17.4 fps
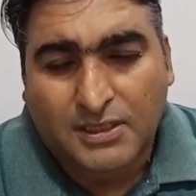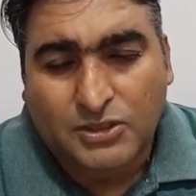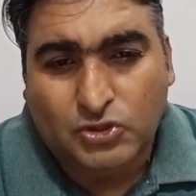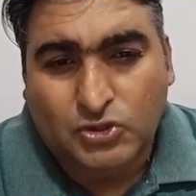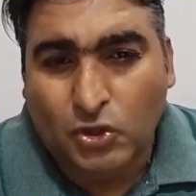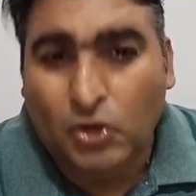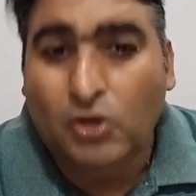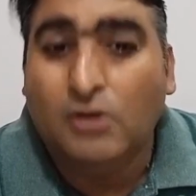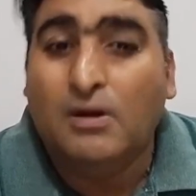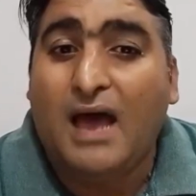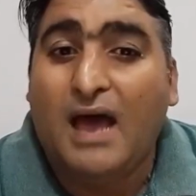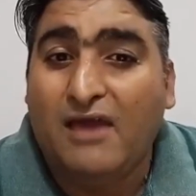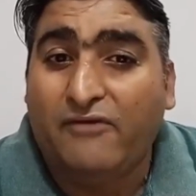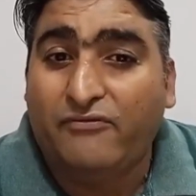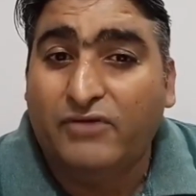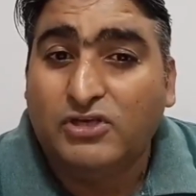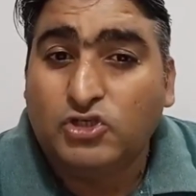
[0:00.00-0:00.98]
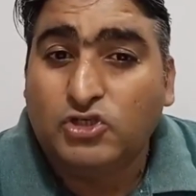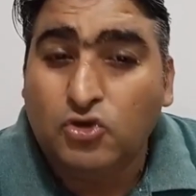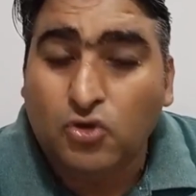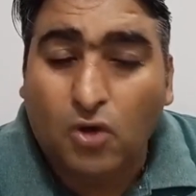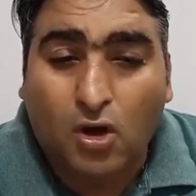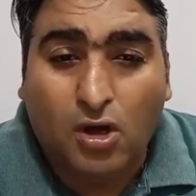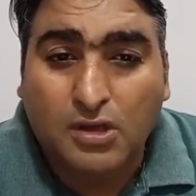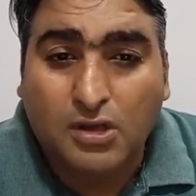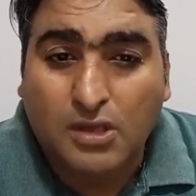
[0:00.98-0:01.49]
So I wish
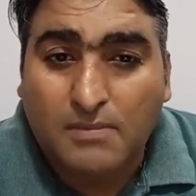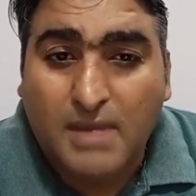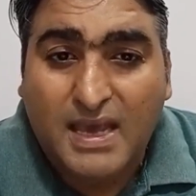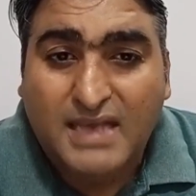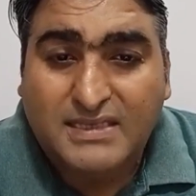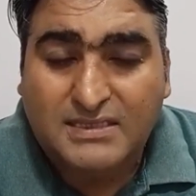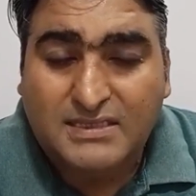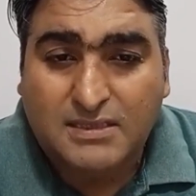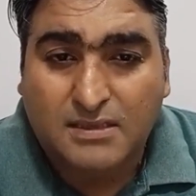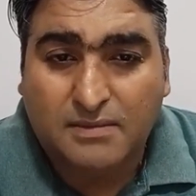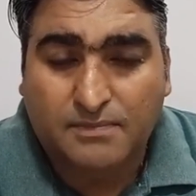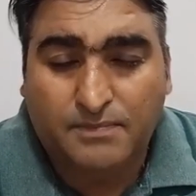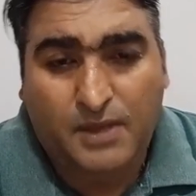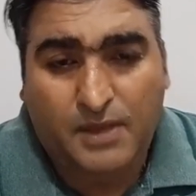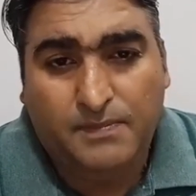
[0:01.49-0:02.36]
you all the best,